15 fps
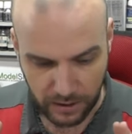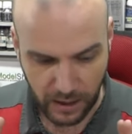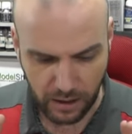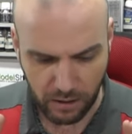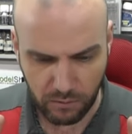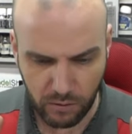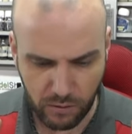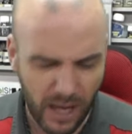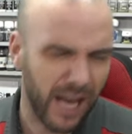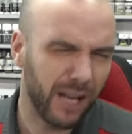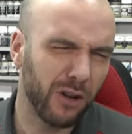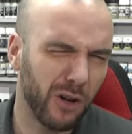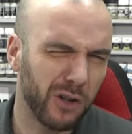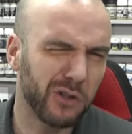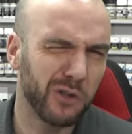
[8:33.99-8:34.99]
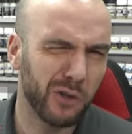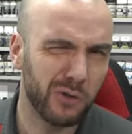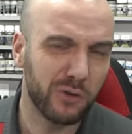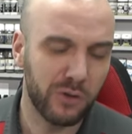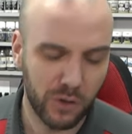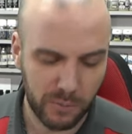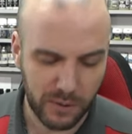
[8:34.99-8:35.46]
They Eduard
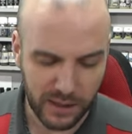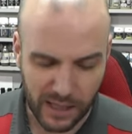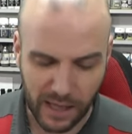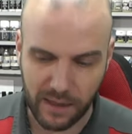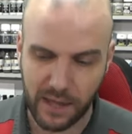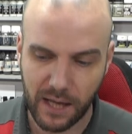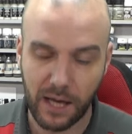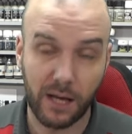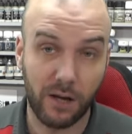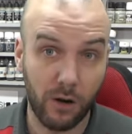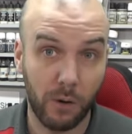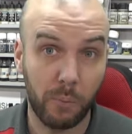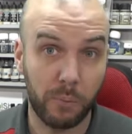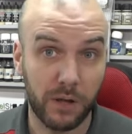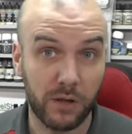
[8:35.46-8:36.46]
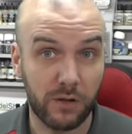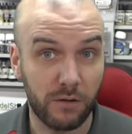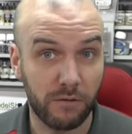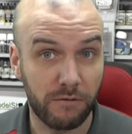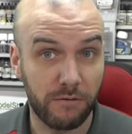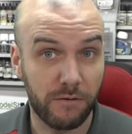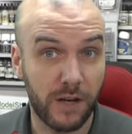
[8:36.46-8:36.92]
does normally get their cockpits
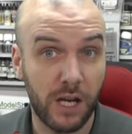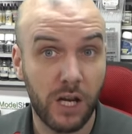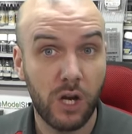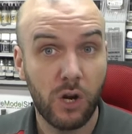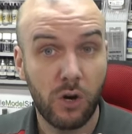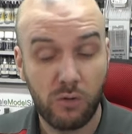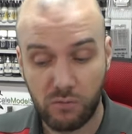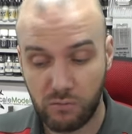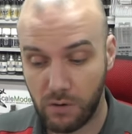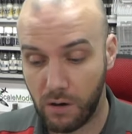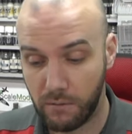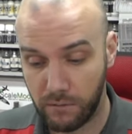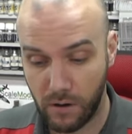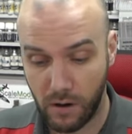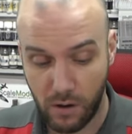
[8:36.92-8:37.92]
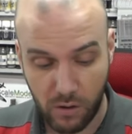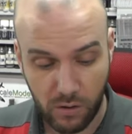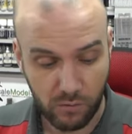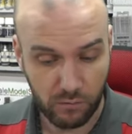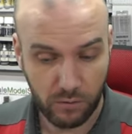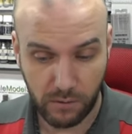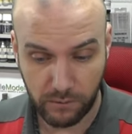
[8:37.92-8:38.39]
to fit rather
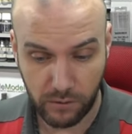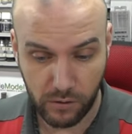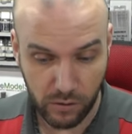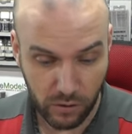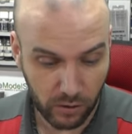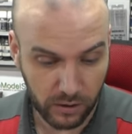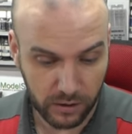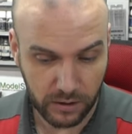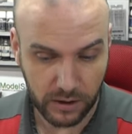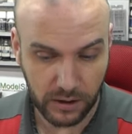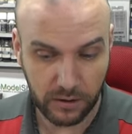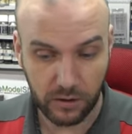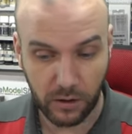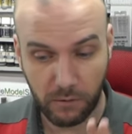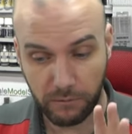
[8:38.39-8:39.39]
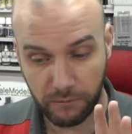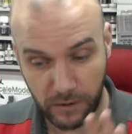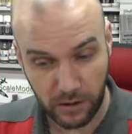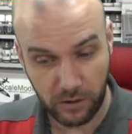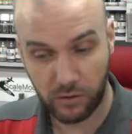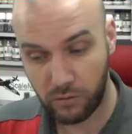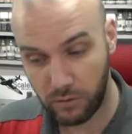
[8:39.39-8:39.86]
rather nicely so
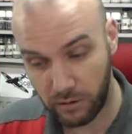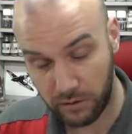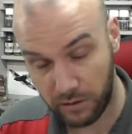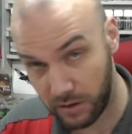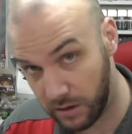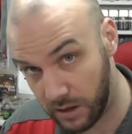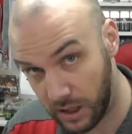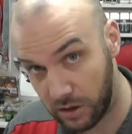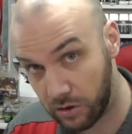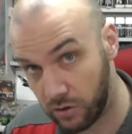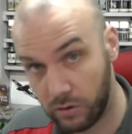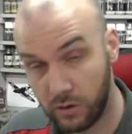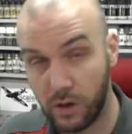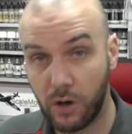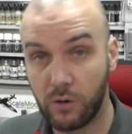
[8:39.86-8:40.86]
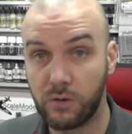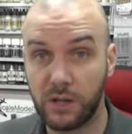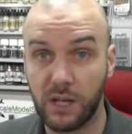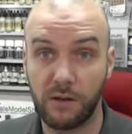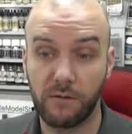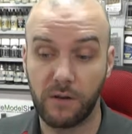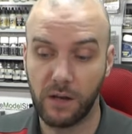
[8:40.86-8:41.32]
fingers crossed this should go
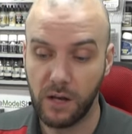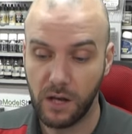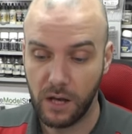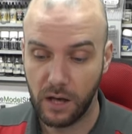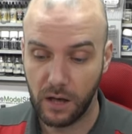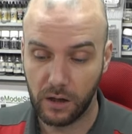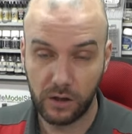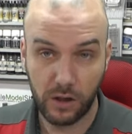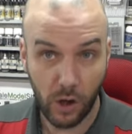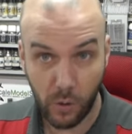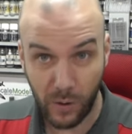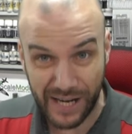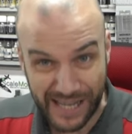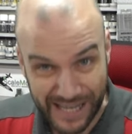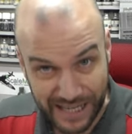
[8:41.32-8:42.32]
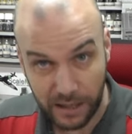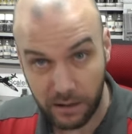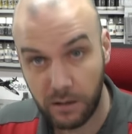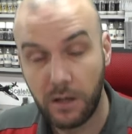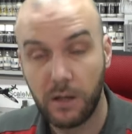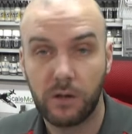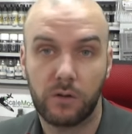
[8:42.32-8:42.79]
together and go
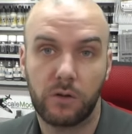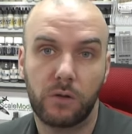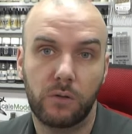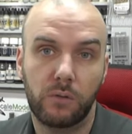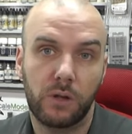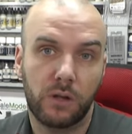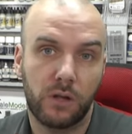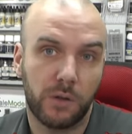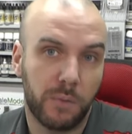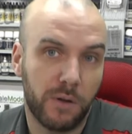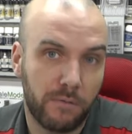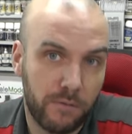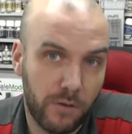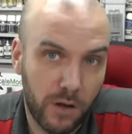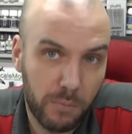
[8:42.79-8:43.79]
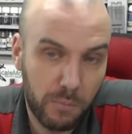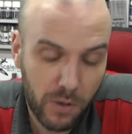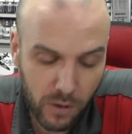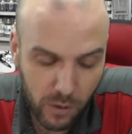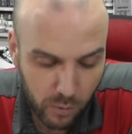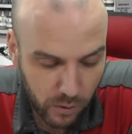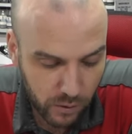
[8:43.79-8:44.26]
in to your Spitfire
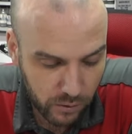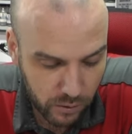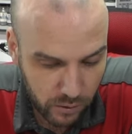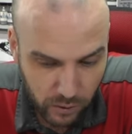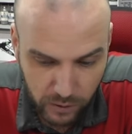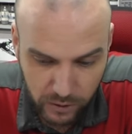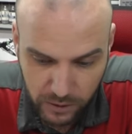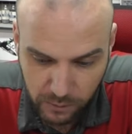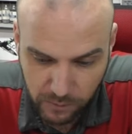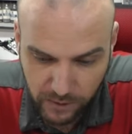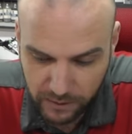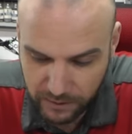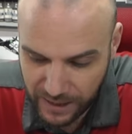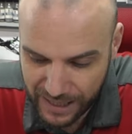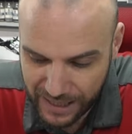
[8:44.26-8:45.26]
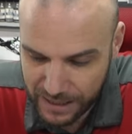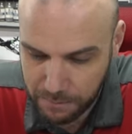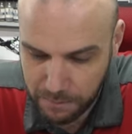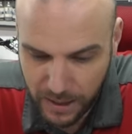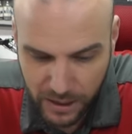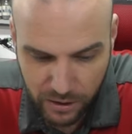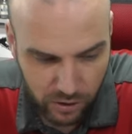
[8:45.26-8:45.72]
Mark 1 nicely without any
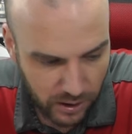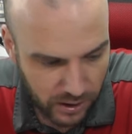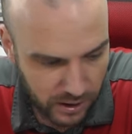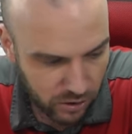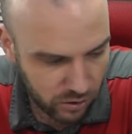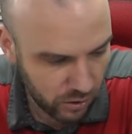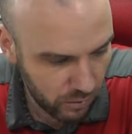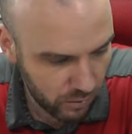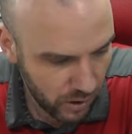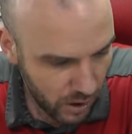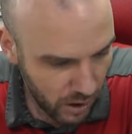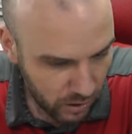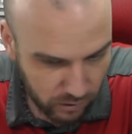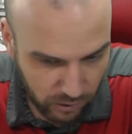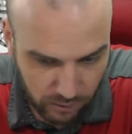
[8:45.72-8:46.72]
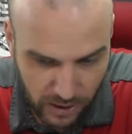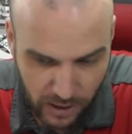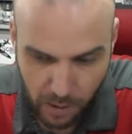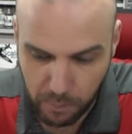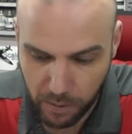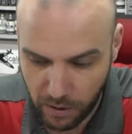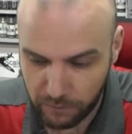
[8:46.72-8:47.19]
major issues so
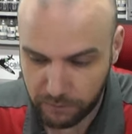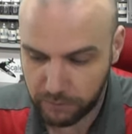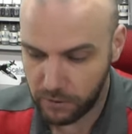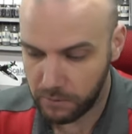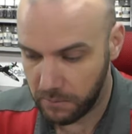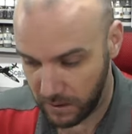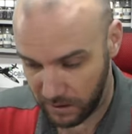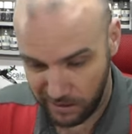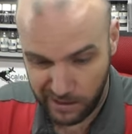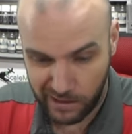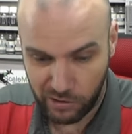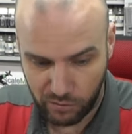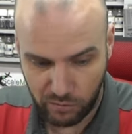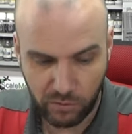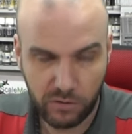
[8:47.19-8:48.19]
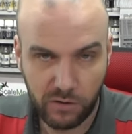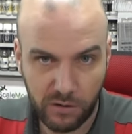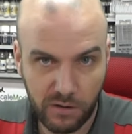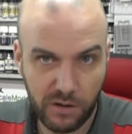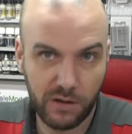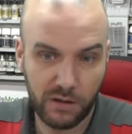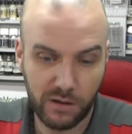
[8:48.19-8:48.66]
yeah apart from the
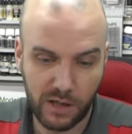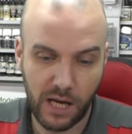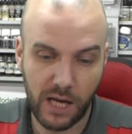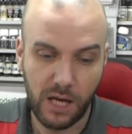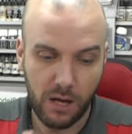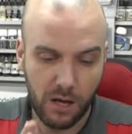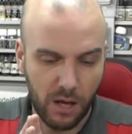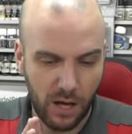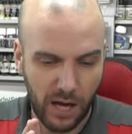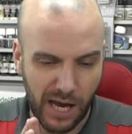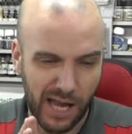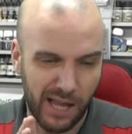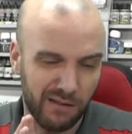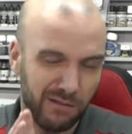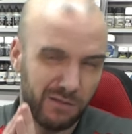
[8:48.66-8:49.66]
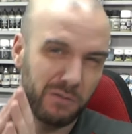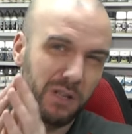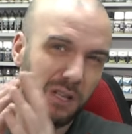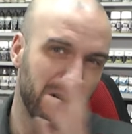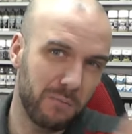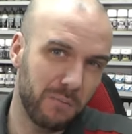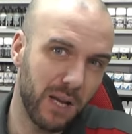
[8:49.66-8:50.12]
instructions as I say and
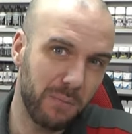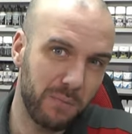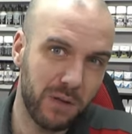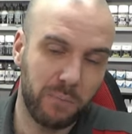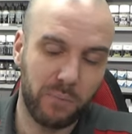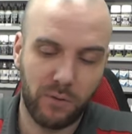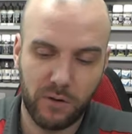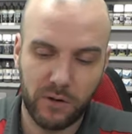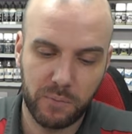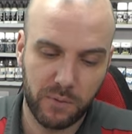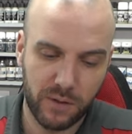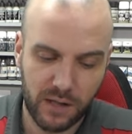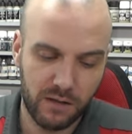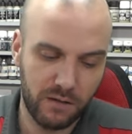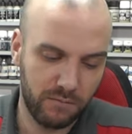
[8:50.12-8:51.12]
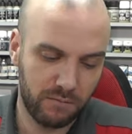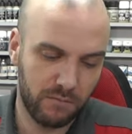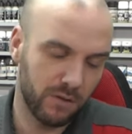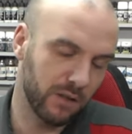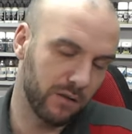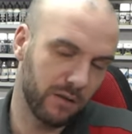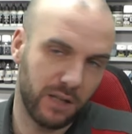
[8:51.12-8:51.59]
you know maybe the price but then
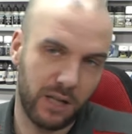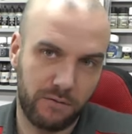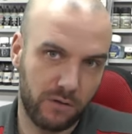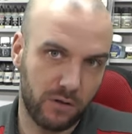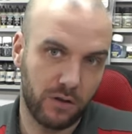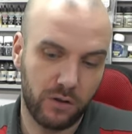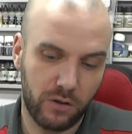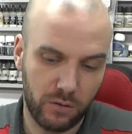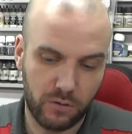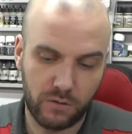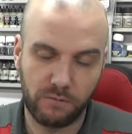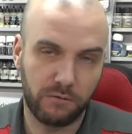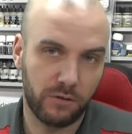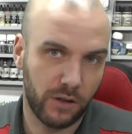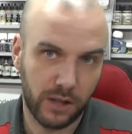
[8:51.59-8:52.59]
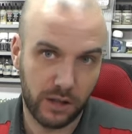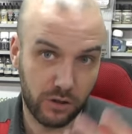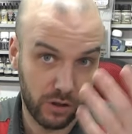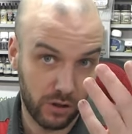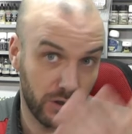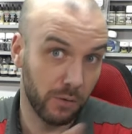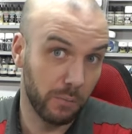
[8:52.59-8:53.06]
as i say if you're going to do something like
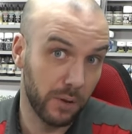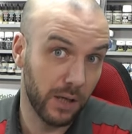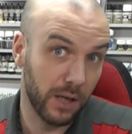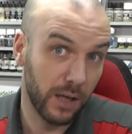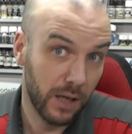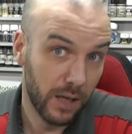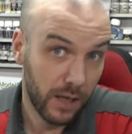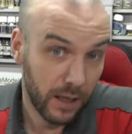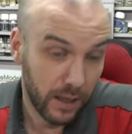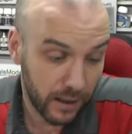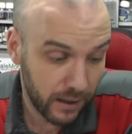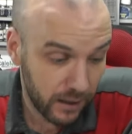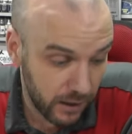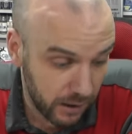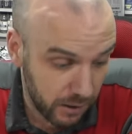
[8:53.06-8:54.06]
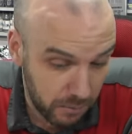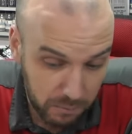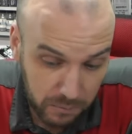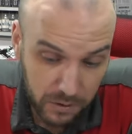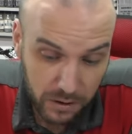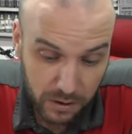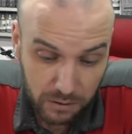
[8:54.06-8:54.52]
this you're going to be
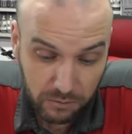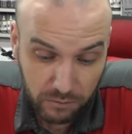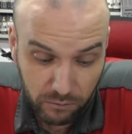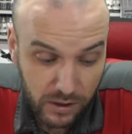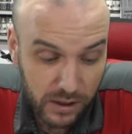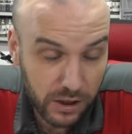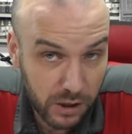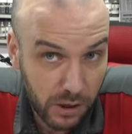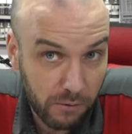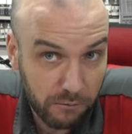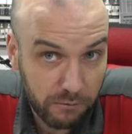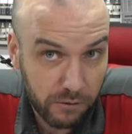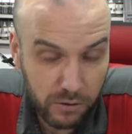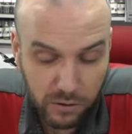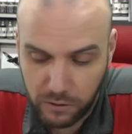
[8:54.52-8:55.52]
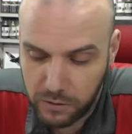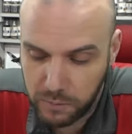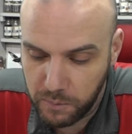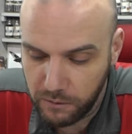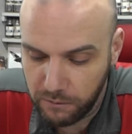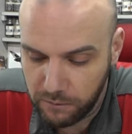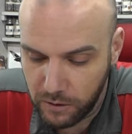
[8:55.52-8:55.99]
um, you know really going for a nice
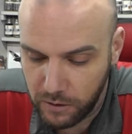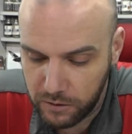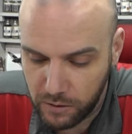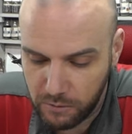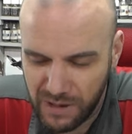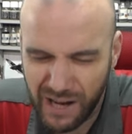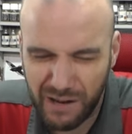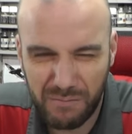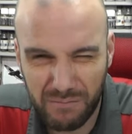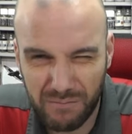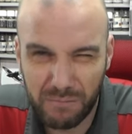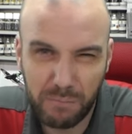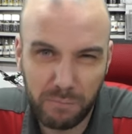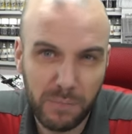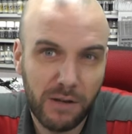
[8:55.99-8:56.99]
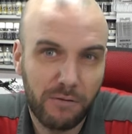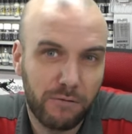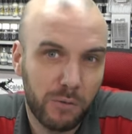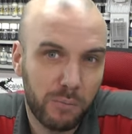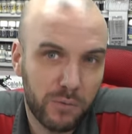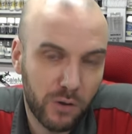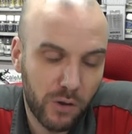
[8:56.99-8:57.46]
spitfire so yeah big
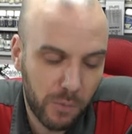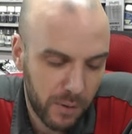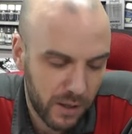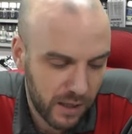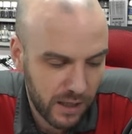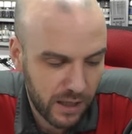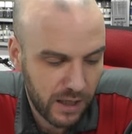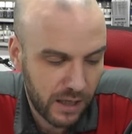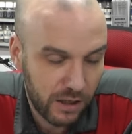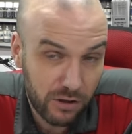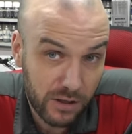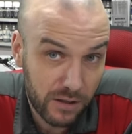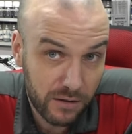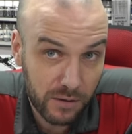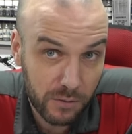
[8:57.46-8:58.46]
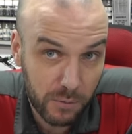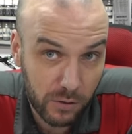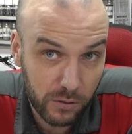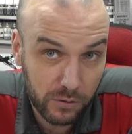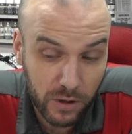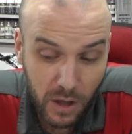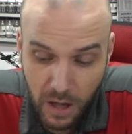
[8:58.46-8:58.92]
thumbs up here at Genessis
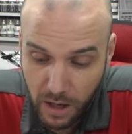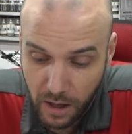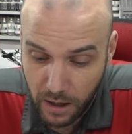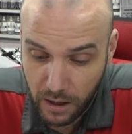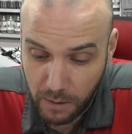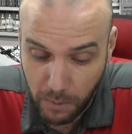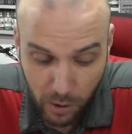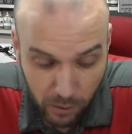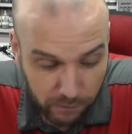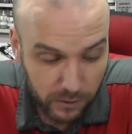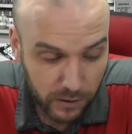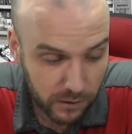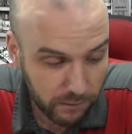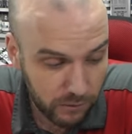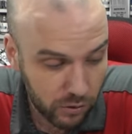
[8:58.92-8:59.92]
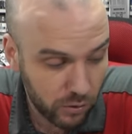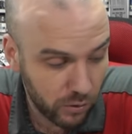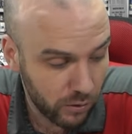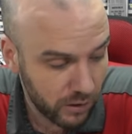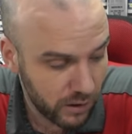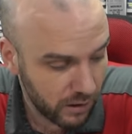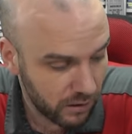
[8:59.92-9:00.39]
Models. Um, hopefully you've enjoyed